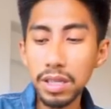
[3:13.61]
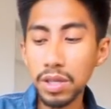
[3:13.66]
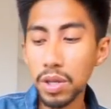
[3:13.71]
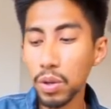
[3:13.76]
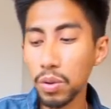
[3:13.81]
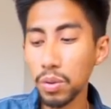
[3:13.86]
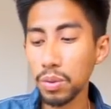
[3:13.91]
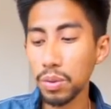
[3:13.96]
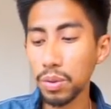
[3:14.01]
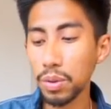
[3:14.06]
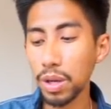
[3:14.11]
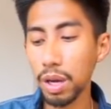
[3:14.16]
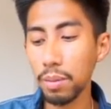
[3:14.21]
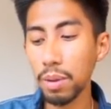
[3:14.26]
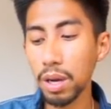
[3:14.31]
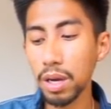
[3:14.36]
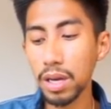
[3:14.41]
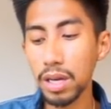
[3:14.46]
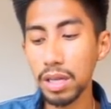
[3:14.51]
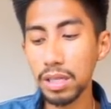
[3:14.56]
no, I'm
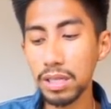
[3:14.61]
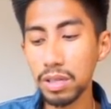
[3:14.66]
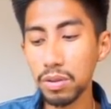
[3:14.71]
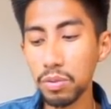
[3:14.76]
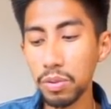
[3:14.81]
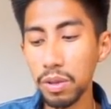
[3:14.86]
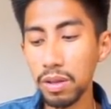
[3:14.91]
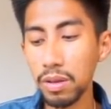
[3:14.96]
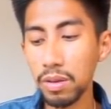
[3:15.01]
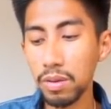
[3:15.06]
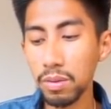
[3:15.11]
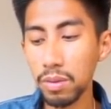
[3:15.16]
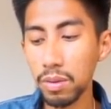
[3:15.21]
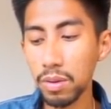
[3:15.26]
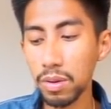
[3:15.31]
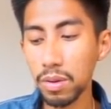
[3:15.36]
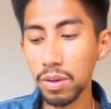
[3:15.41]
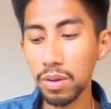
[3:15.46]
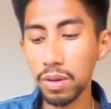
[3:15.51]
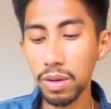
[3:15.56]
not going to deal with you.
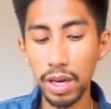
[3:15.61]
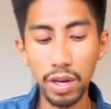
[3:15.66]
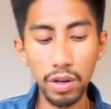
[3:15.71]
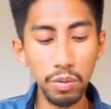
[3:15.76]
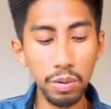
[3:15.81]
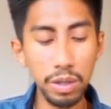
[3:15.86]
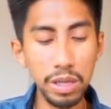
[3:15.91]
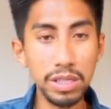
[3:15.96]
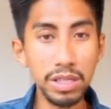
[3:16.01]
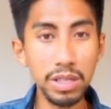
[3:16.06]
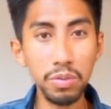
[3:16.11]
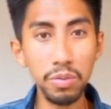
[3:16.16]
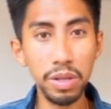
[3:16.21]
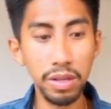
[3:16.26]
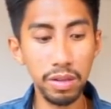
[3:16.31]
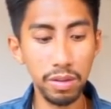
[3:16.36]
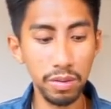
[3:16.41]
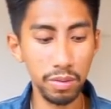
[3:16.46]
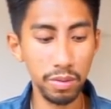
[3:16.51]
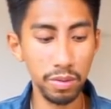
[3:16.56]
I don't want to deal with
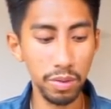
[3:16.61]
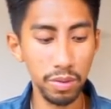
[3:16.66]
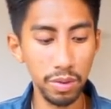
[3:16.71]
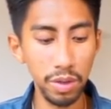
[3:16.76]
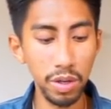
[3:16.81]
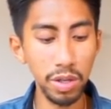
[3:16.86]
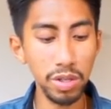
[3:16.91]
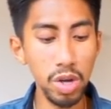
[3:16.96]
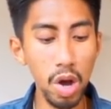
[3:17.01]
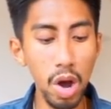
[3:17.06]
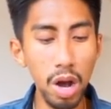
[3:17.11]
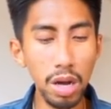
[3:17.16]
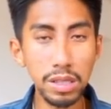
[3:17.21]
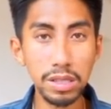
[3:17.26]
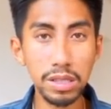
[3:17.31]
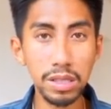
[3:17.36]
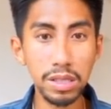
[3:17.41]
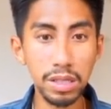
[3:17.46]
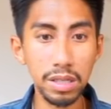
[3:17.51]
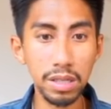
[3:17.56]
you. You're
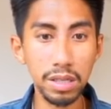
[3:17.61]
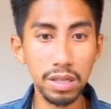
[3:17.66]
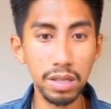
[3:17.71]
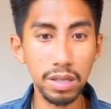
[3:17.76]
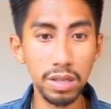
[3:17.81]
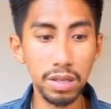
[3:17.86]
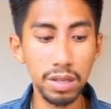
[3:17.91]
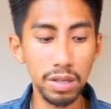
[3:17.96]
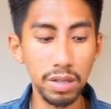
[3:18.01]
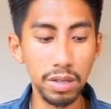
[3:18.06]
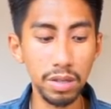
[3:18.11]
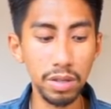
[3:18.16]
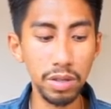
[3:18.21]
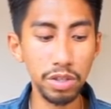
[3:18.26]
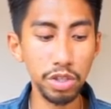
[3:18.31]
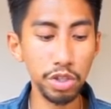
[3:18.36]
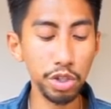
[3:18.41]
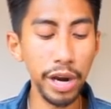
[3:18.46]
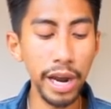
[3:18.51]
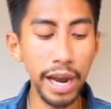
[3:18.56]
toxic. You're
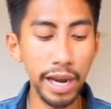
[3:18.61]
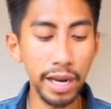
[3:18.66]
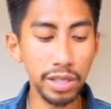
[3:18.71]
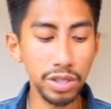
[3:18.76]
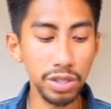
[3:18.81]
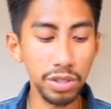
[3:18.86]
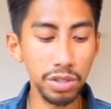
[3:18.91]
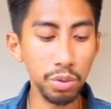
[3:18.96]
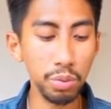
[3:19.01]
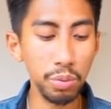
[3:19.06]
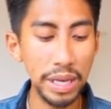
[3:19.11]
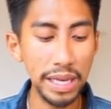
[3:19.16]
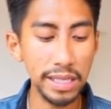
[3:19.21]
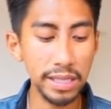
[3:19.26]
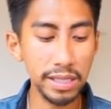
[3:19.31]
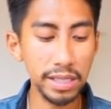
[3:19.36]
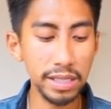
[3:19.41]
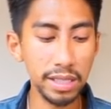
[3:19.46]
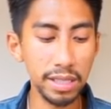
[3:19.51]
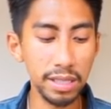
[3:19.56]
trash. You're
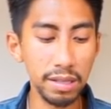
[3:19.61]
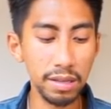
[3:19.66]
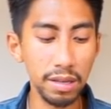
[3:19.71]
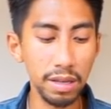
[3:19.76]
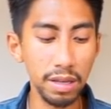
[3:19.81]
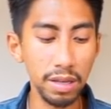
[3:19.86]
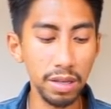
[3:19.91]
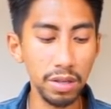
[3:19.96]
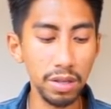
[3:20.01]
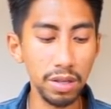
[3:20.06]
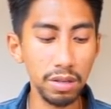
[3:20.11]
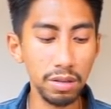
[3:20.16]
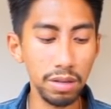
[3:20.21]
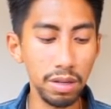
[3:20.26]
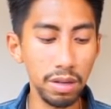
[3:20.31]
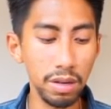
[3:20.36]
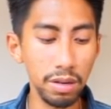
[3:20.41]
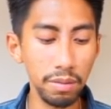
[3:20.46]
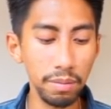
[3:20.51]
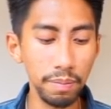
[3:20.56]
wasted. You
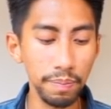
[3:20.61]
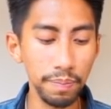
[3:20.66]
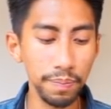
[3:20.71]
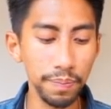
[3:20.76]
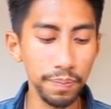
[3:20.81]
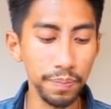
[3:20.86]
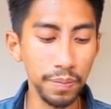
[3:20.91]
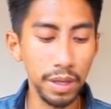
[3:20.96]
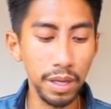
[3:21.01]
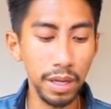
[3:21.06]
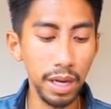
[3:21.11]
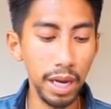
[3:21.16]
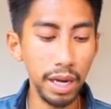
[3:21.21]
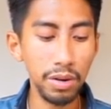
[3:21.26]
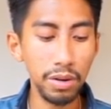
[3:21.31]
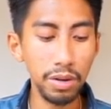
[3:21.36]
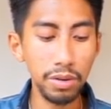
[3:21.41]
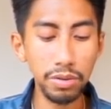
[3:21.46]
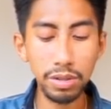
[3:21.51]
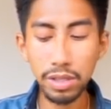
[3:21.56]
know?
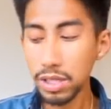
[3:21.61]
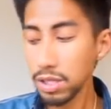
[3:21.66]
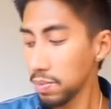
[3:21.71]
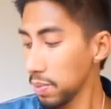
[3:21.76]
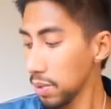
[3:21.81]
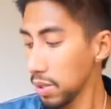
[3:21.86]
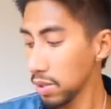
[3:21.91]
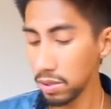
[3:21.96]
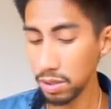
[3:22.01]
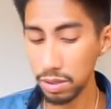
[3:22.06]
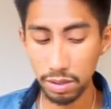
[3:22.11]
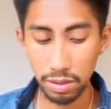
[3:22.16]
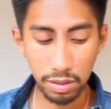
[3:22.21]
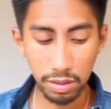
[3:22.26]
This person,